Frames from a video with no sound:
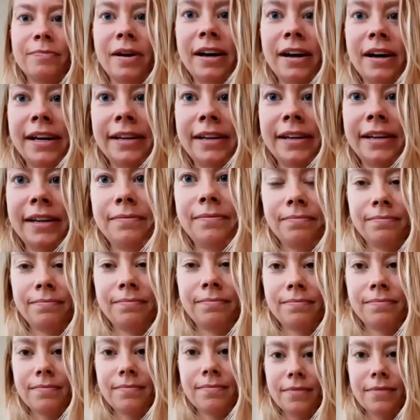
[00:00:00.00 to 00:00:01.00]
mine
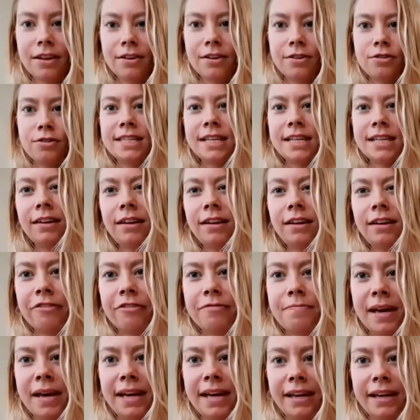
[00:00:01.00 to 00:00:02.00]
who was in a lot of
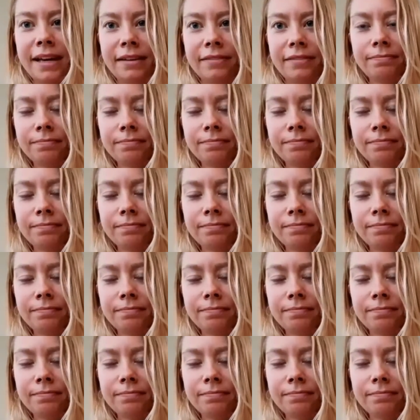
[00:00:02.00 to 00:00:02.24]
pain.